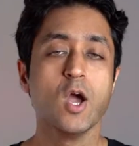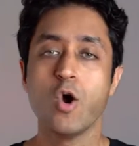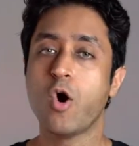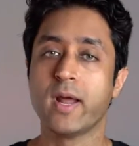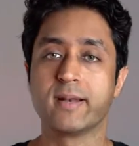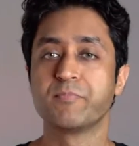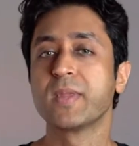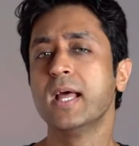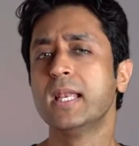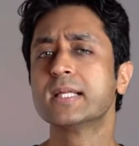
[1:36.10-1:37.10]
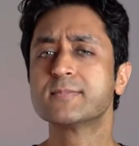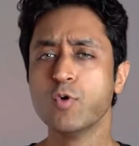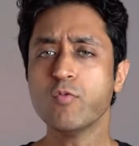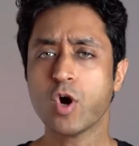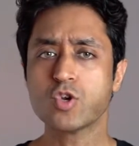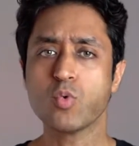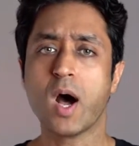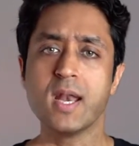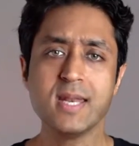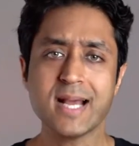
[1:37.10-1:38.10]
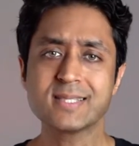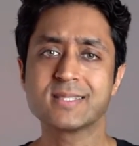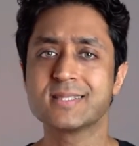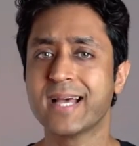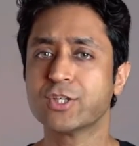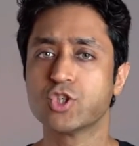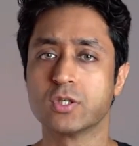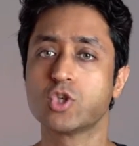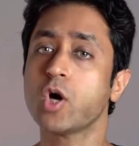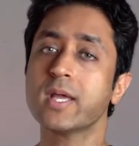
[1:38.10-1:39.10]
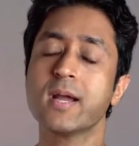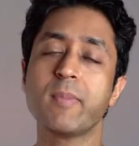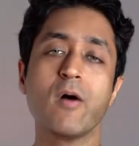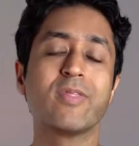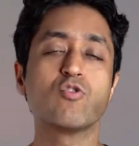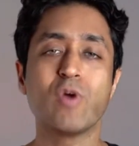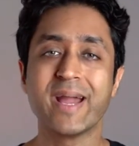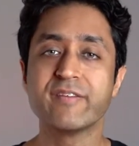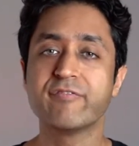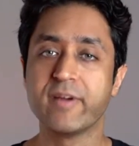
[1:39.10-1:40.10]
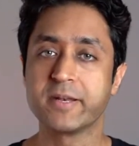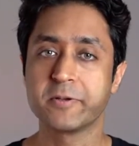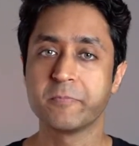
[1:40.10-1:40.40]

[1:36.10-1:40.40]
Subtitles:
Alright, let's move on to our next section, talking about the right fit.